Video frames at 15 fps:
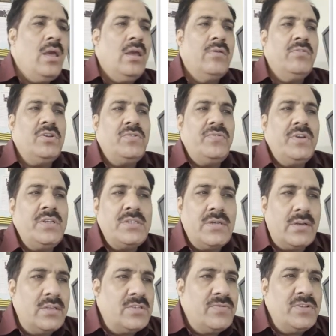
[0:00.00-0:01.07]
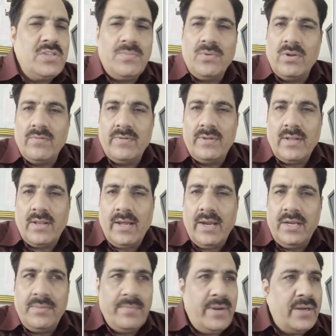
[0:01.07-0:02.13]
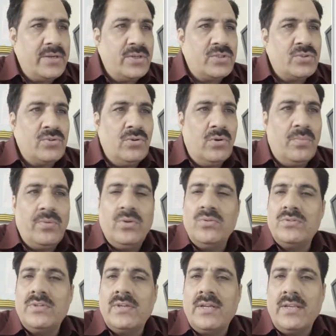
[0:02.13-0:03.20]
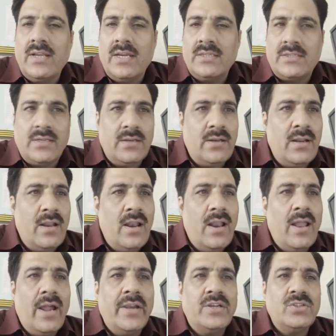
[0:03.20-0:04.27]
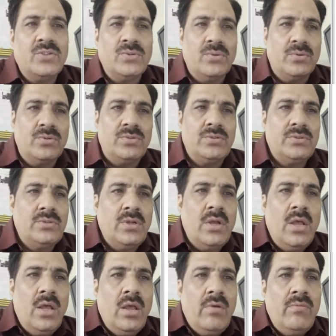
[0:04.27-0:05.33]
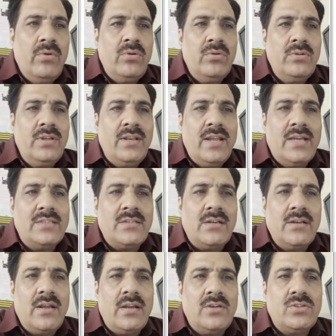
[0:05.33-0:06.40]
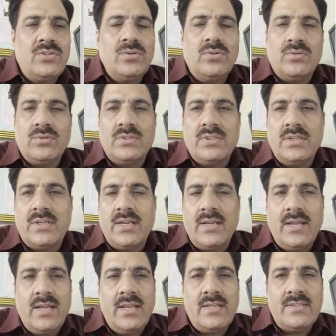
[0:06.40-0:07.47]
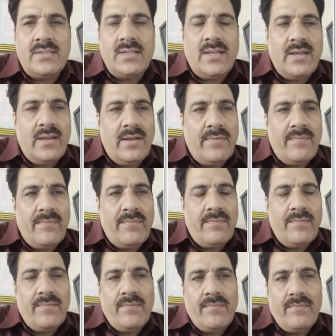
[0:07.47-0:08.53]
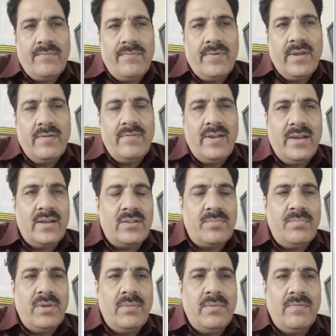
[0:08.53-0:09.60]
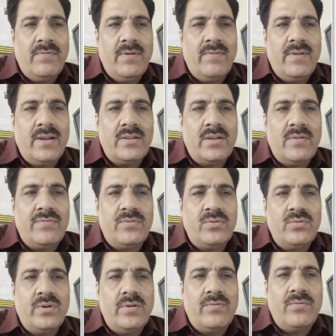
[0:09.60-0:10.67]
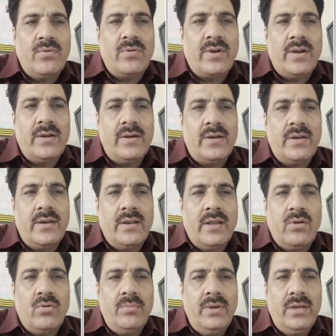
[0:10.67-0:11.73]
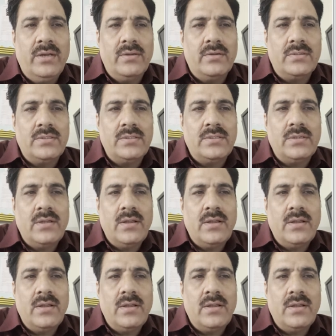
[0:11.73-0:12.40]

Which feature is visible with a light microscope using a natural light source? We know the natural light source, it has a minimum wavelength of 400 nanometers.